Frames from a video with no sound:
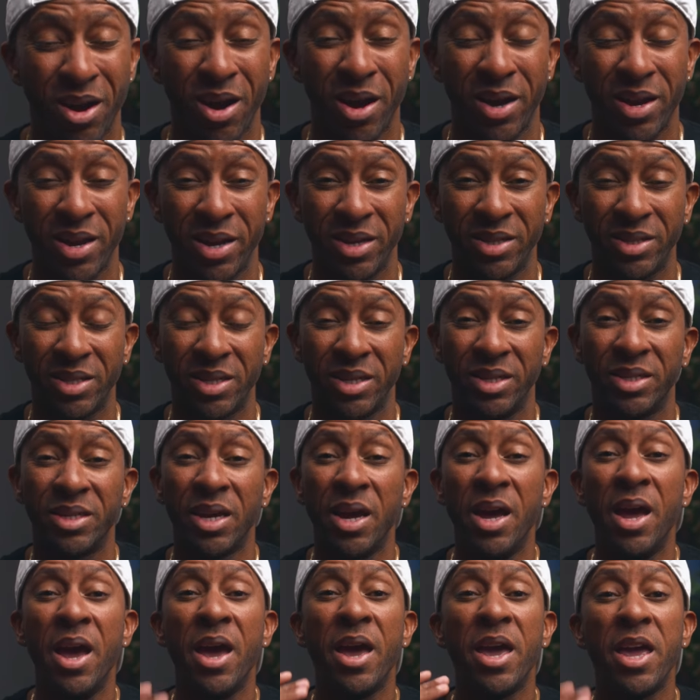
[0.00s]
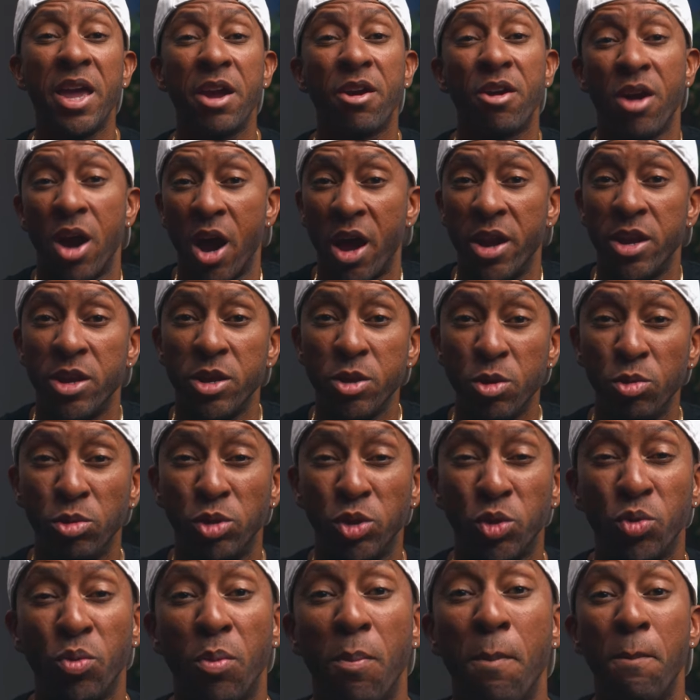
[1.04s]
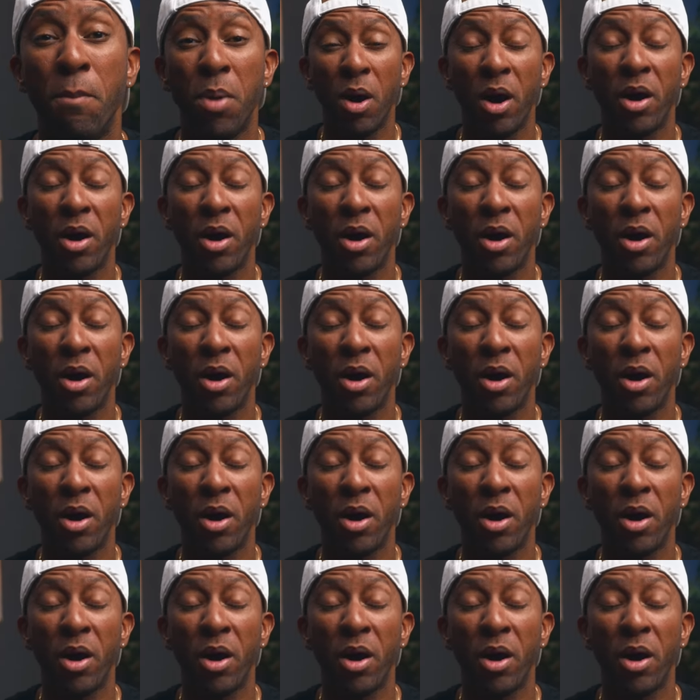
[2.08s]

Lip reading: audiences here on YouTube.